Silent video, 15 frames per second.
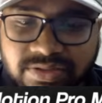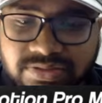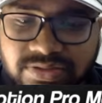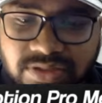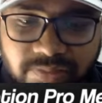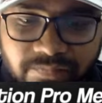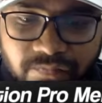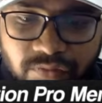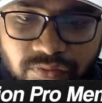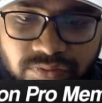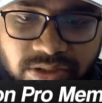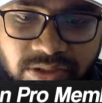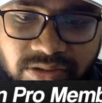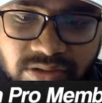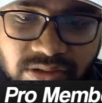script for
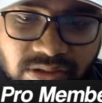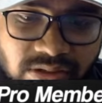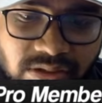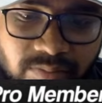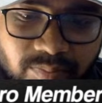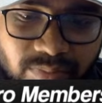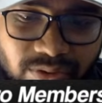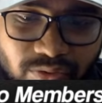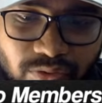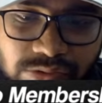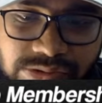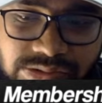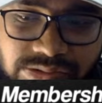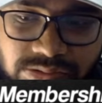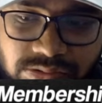that,
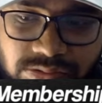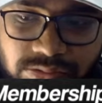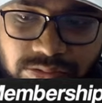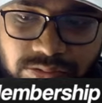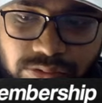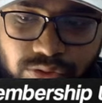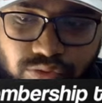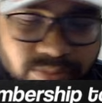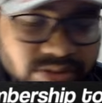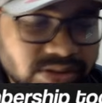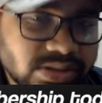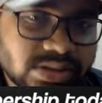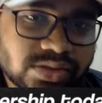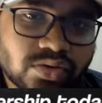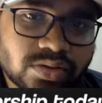because to be
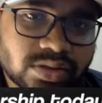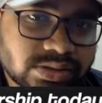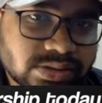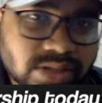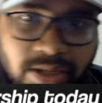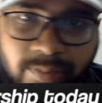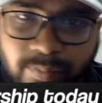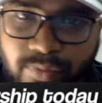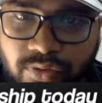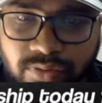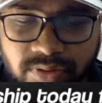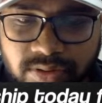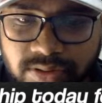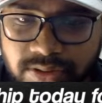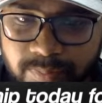really honest, I'm not
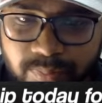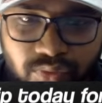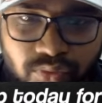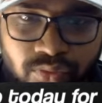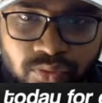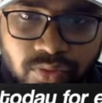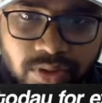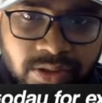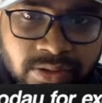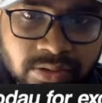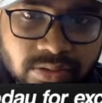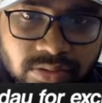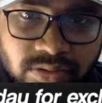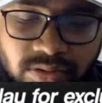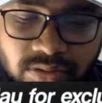really pro at
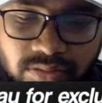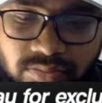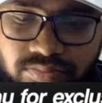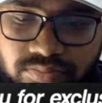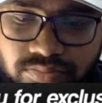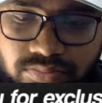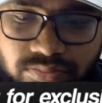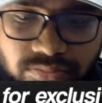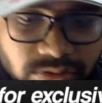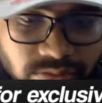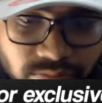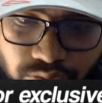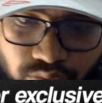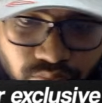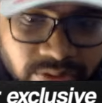
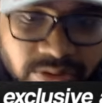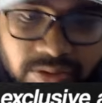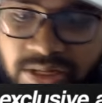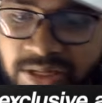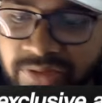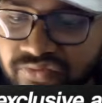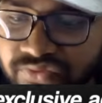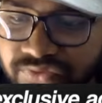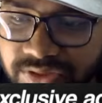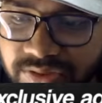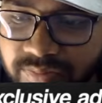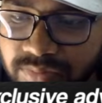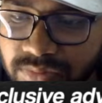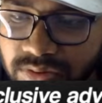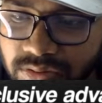doing live
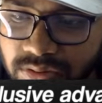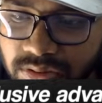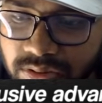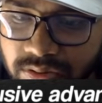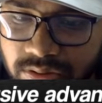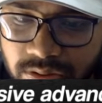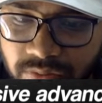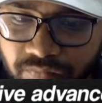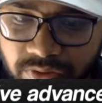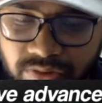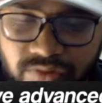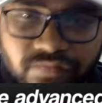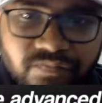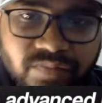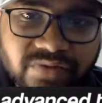stream. One
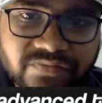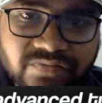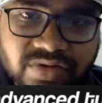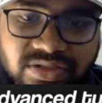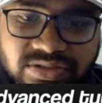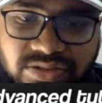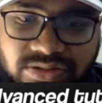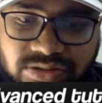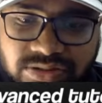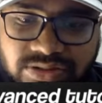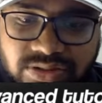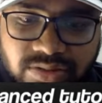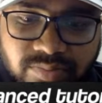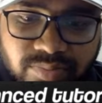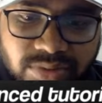of my friends
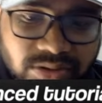suggested me